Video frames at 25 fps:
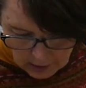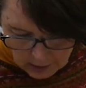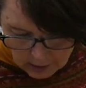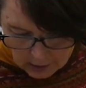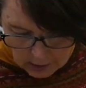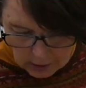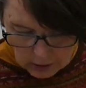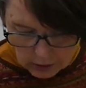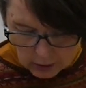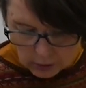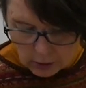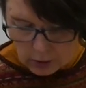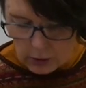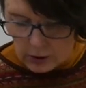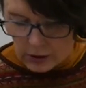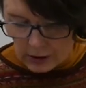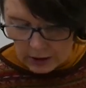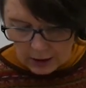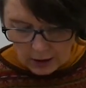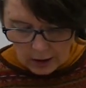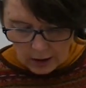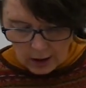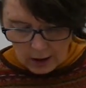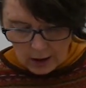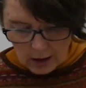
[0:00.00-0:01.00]
is
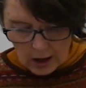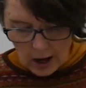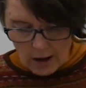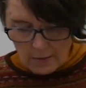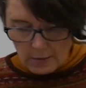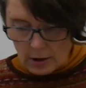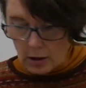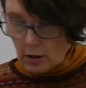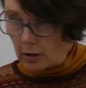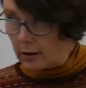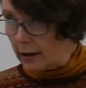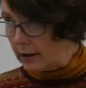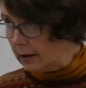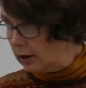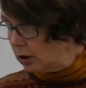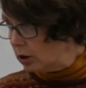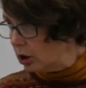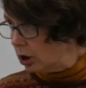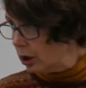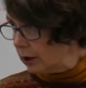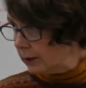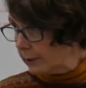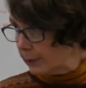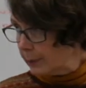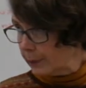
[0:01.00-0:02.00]
using chemical
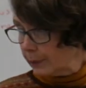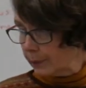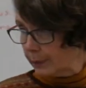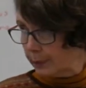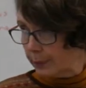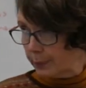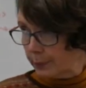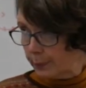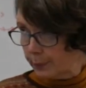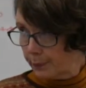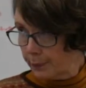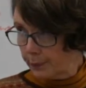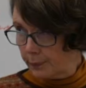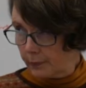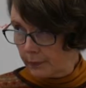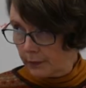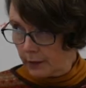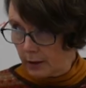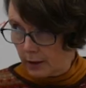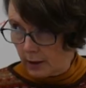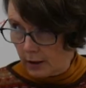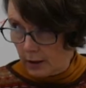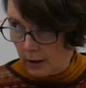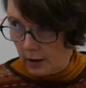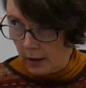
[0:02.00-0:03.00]
energy,
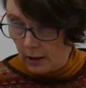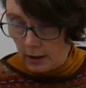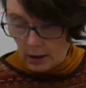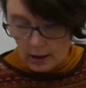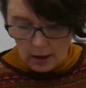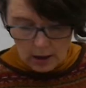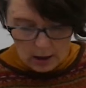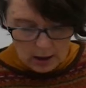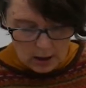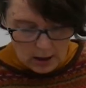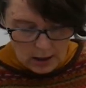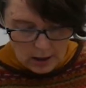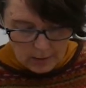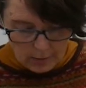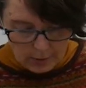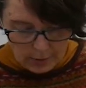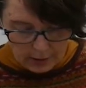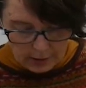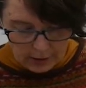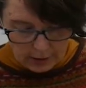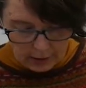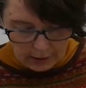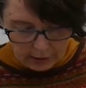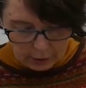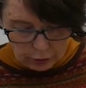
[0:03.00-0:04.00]
but
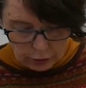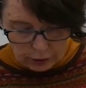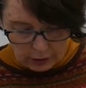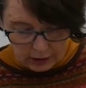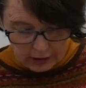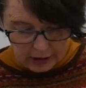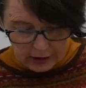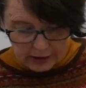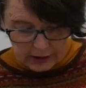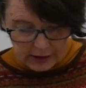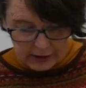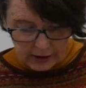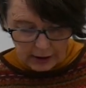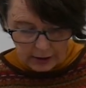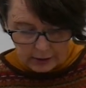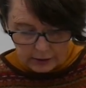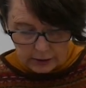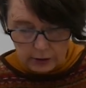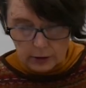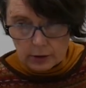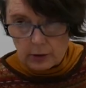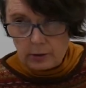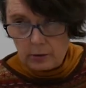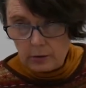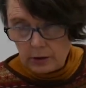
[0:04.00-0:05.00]
the electrolytic cell is
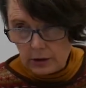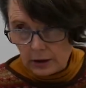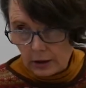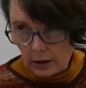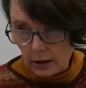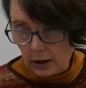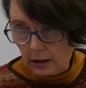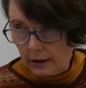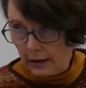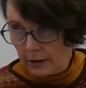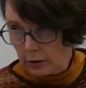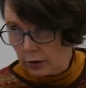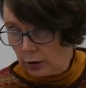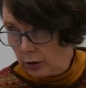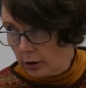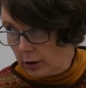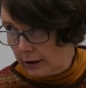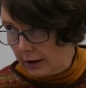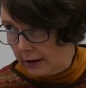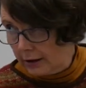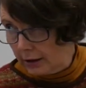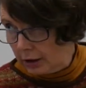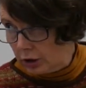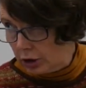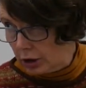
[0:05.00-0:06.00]
using electrical
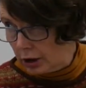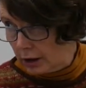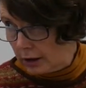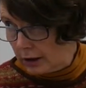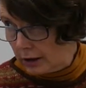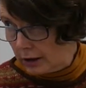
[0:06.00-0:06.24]
energy.